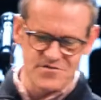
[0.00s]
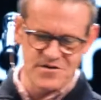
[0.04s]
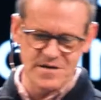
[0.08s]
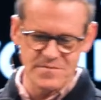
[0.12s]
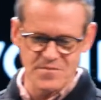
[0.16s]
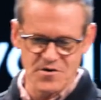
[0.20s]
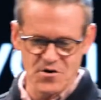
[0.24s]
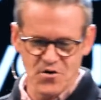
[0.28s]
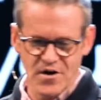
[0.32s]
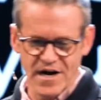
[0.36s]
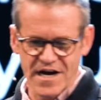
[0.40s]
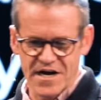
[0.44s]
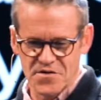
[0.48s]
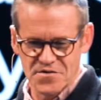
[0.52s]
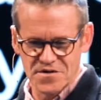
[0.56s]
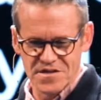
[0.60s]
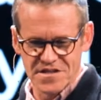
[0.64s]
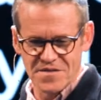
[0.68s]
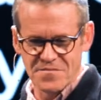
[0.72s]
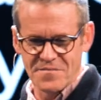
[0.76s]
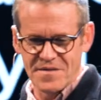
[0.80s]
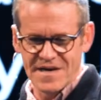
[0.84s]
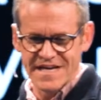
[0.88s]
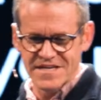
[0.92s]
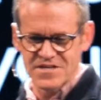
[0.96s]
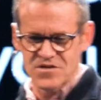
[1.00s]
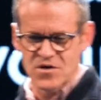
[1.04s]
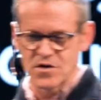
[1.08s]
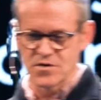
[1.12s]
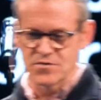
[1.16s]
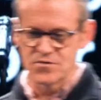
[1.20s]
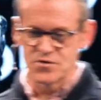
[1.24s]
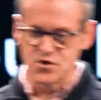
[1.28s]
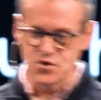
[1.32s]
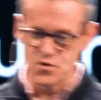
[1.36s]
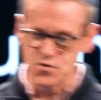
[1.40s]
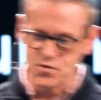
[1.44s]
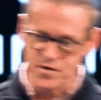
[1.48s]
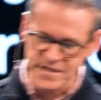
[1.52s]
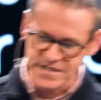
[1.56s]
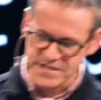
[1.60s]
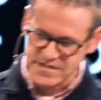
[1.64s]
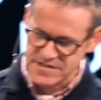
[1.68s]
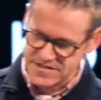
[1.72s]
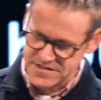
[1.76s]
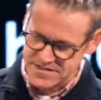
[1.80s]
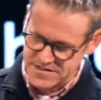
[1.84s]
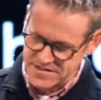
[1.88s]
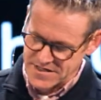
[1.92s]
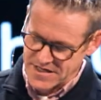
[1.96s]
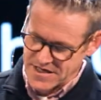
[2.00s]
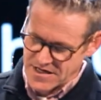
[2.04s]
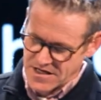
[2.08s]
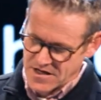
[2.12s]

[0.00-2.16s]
there came a crowd, and the man called Judas,